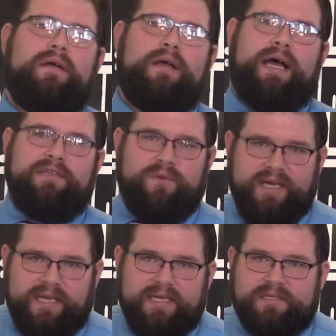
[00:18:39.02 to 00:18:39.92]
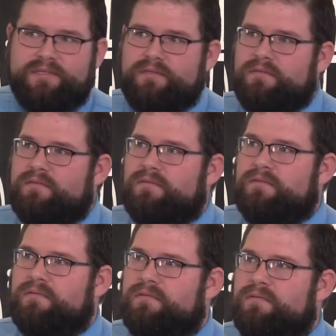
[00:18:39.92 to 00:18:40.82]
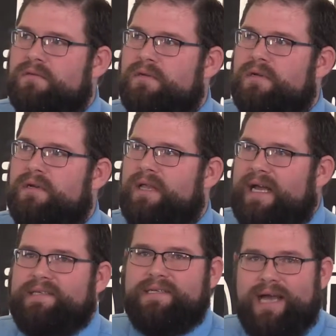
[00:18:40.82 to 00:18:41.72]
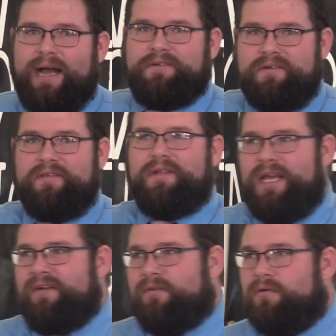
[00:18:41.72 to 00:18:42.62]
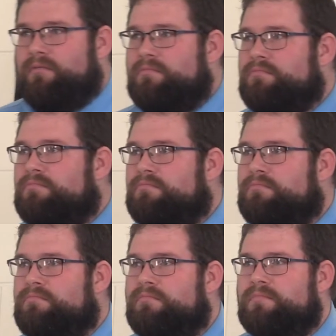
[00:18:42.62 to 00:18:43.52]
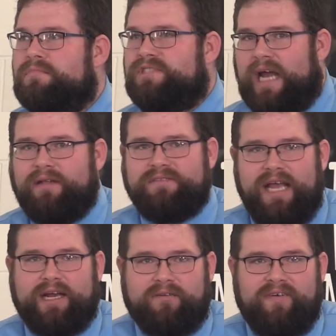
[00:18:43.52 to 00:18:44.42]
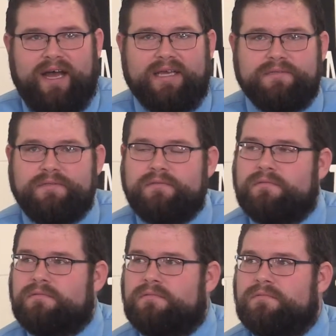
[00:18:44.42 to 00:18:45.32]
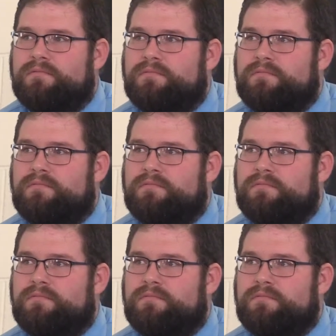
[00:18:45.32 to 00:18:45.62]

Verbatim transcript: That's wickedness. That's right. That's a doctrine of the devil. Yes, it is. Child sacrifice. right, yeah.